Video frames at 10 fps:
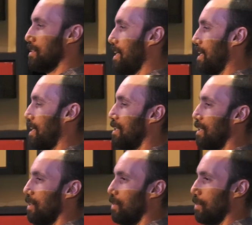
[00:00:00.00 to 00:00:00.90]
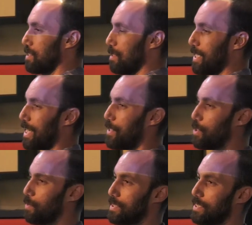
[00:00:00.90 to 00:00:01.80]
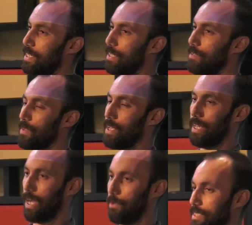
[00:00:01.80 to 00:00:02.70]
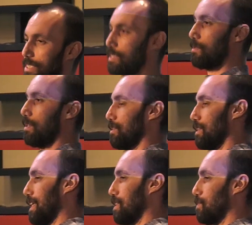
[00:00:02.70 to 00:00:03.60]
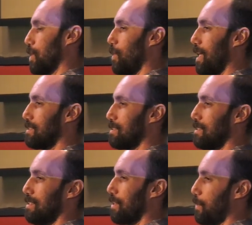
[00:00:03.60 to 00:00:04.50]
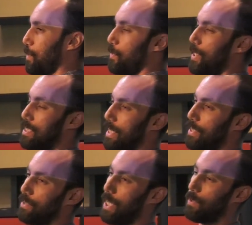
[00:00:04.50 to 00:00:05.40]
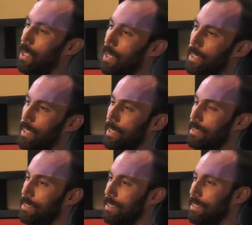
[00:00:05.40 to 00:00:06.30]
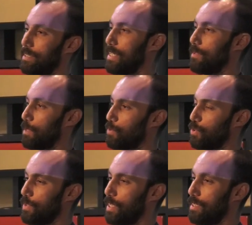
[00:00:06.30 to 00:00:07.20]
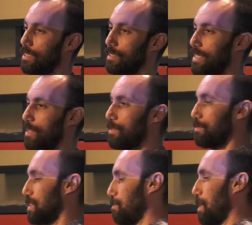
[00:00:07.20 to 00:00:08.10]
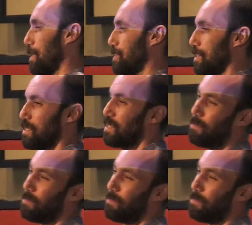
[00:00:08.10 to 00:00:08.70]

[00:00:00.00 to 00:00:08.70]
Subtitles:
there or somebody I knew was there, I would send them a LinkedIn request. 3 weeks later, they would log in. Then they would approve it. Then they would send me a message.